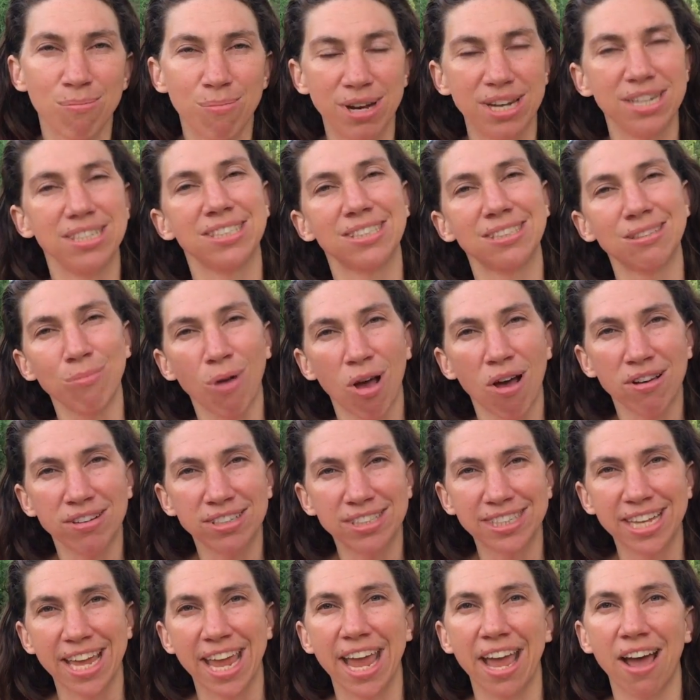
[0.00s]
but it's small
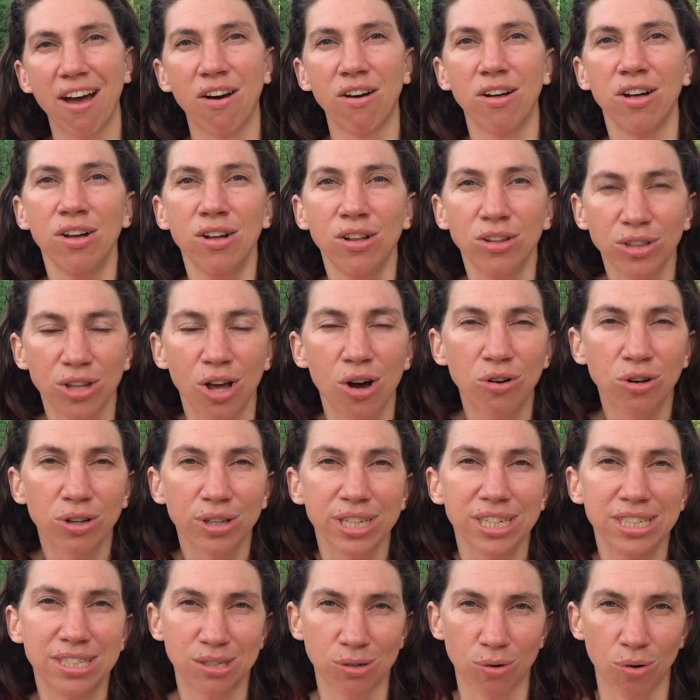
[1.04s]
scale,
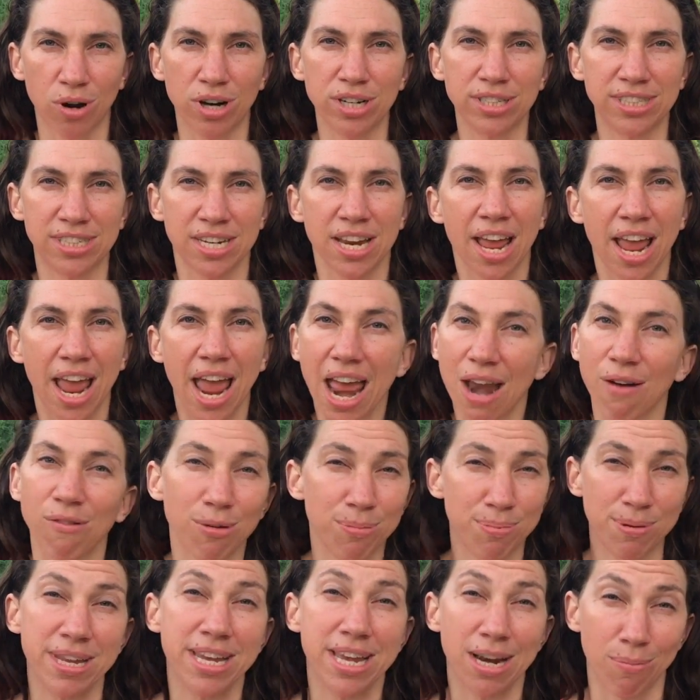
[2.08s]
locally sourced, and
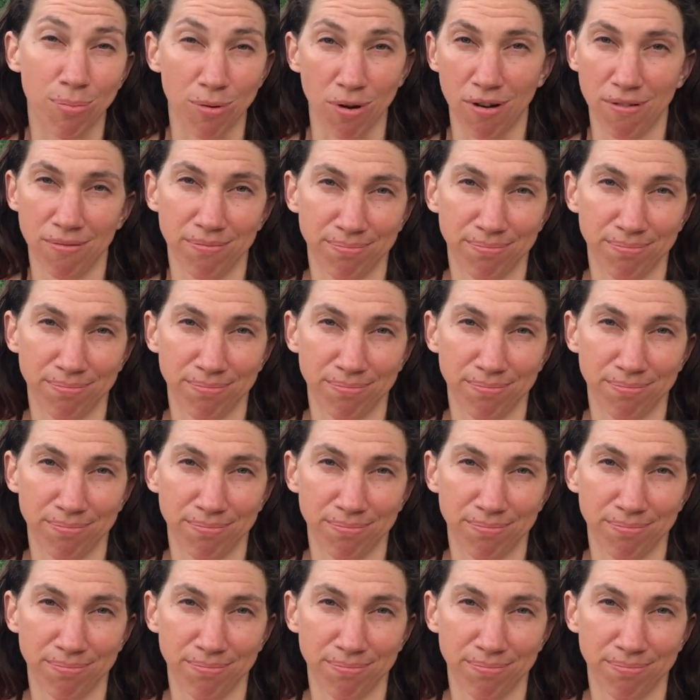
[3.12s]
repeatable.